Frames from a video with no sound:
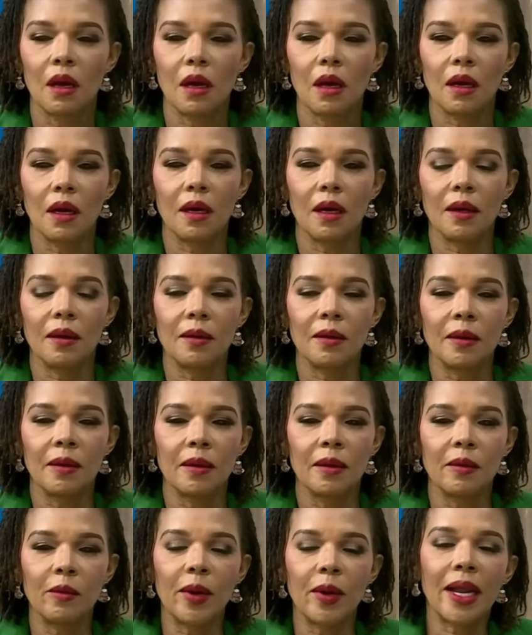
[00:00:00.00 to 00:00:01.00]

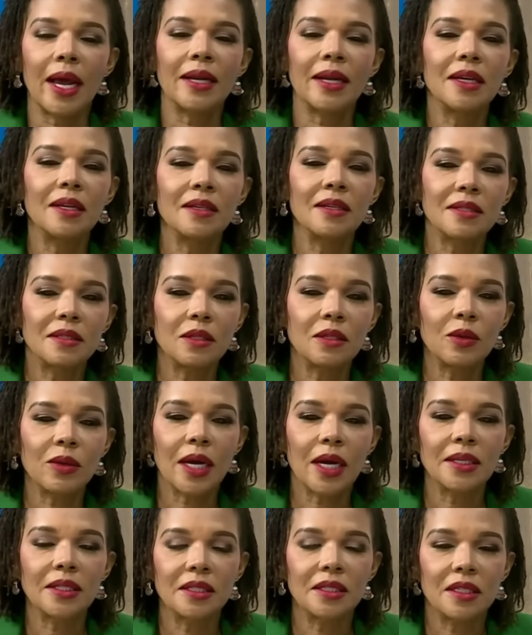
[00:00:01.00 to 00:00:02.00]
Well, I didn't
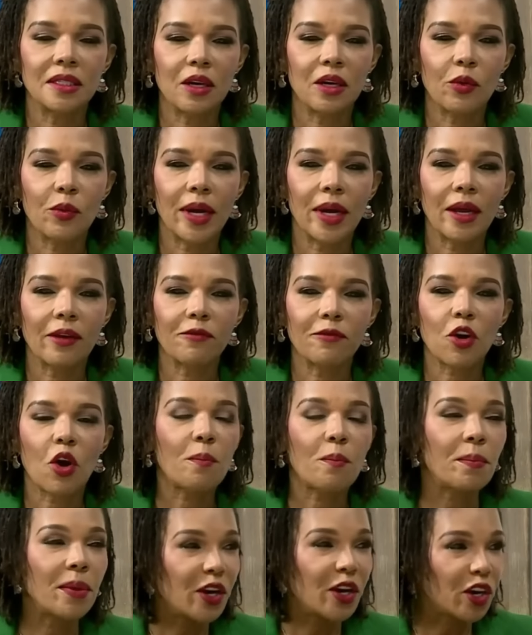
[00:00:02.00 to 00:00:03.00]
look at it in a way of
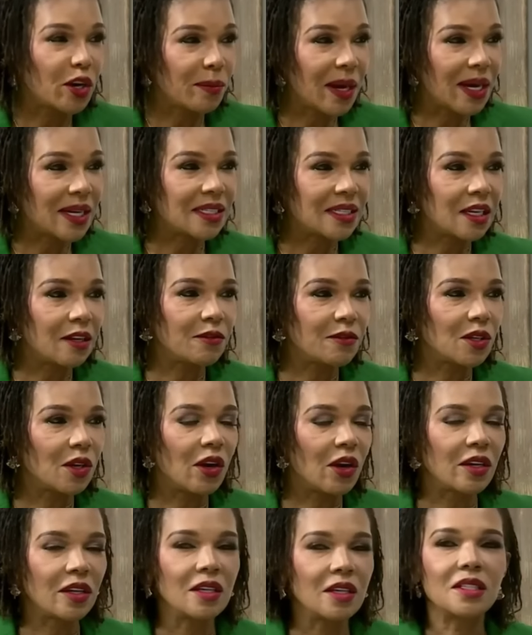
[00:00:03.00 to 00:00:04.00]
comparing myself
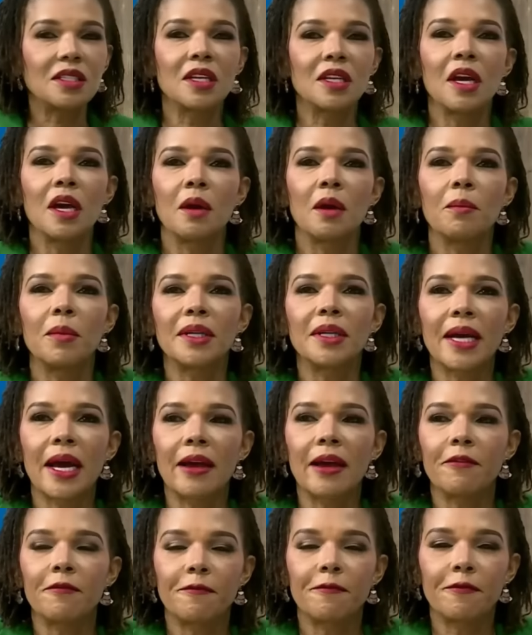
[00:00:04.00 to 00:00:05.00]
to others, but
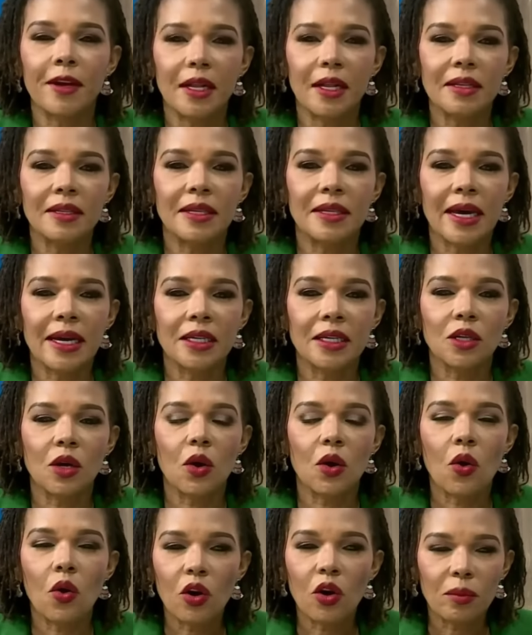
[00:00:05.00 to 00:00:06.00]
I felt that
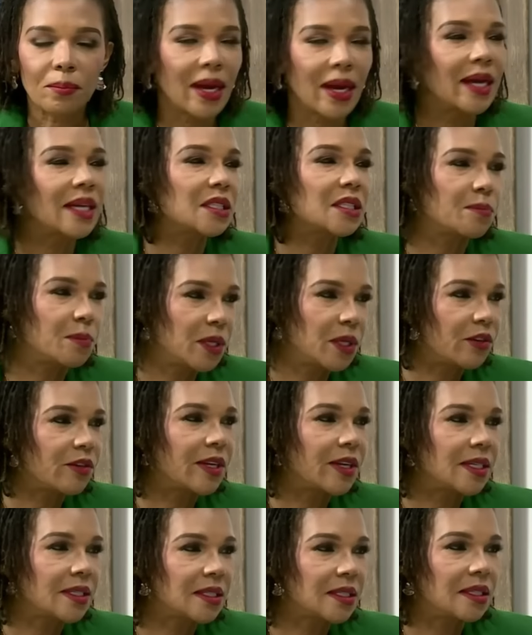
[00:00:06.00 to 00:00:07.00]
all my
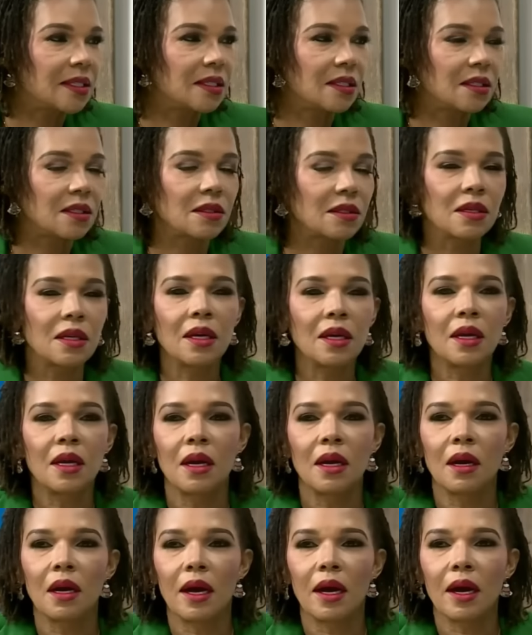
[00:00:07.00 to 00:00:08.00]
experiences,
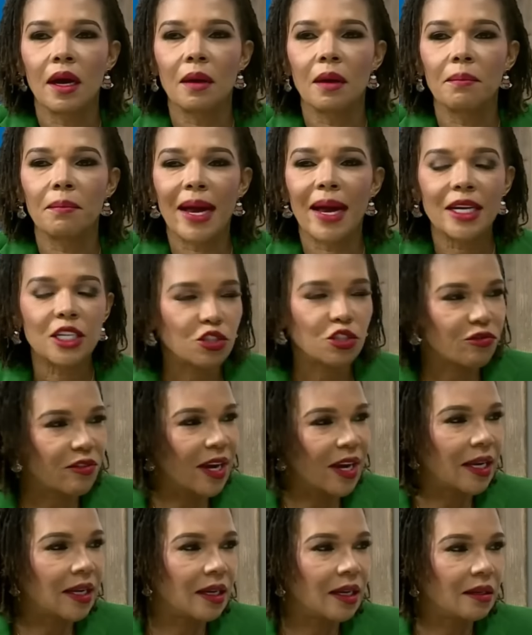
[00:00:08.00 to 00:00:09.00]
my
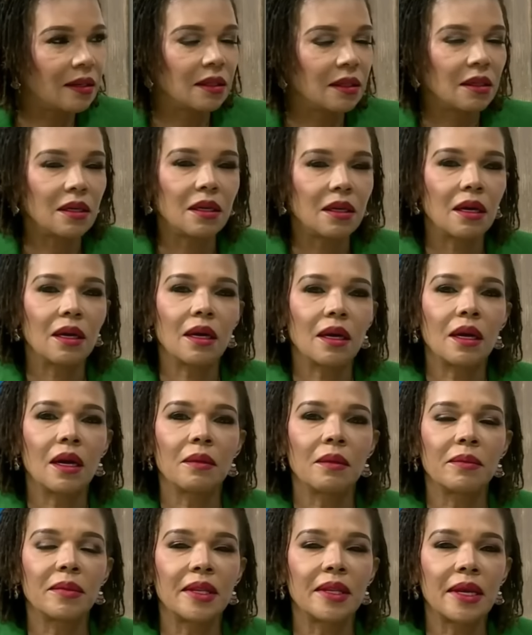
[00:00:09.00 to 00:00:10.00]
training,
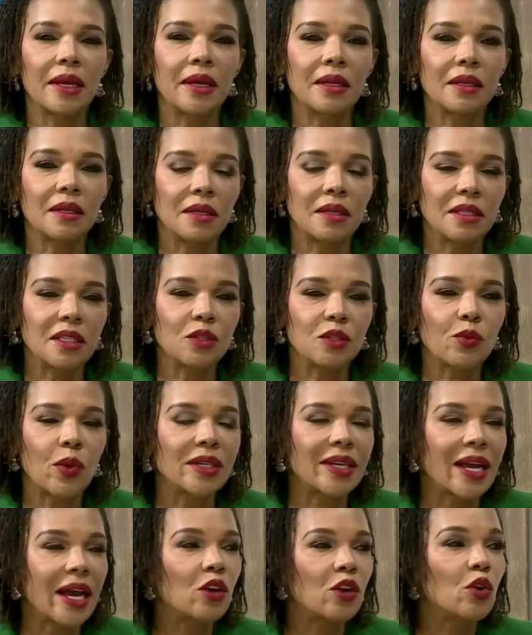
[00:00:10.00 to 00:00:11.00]
this is
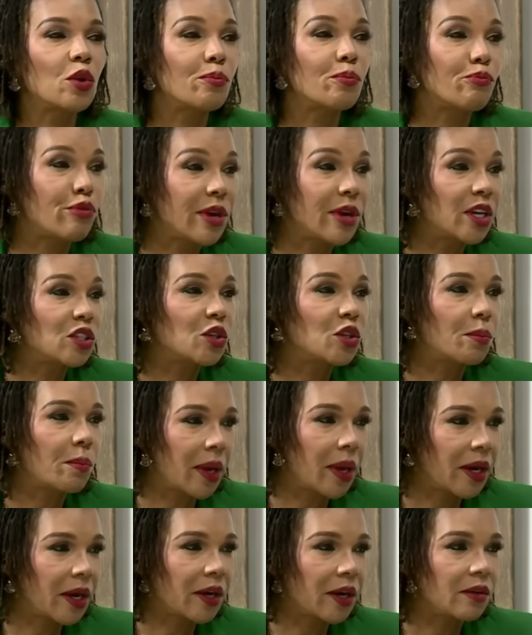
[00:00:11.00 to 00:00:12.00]
what I could bring to
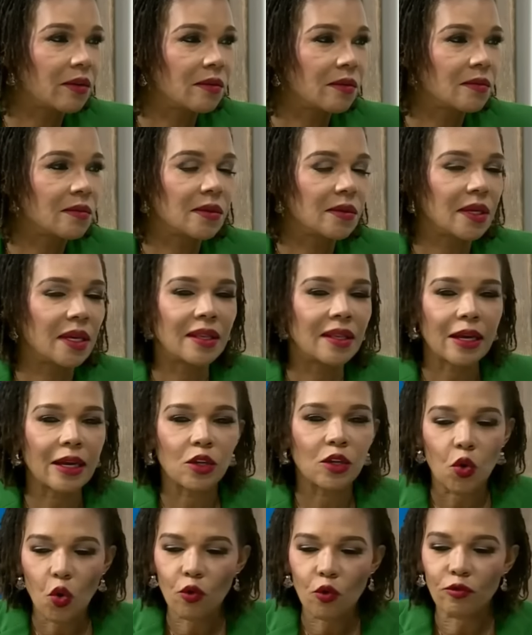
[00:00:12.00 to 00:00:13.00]
bear in
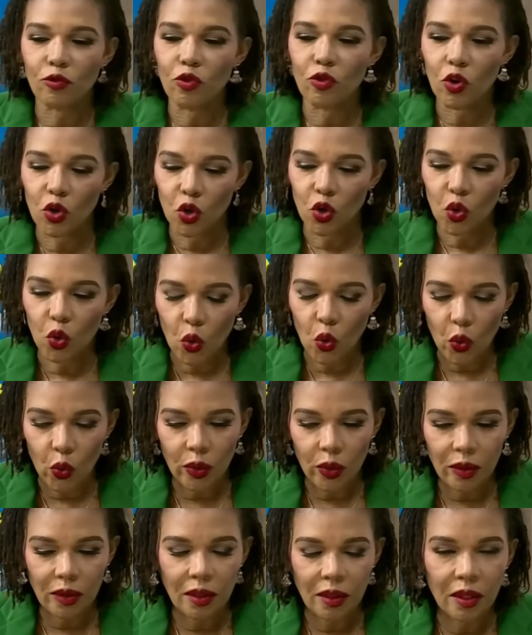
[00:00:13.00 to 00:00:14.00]
that overall
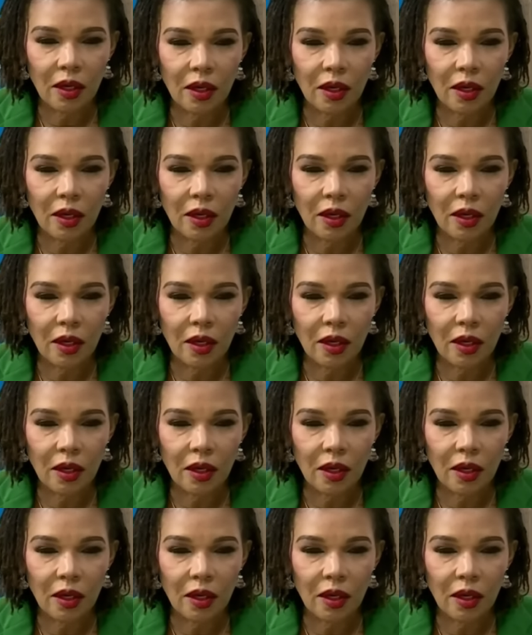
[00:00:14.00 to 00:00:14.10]
goal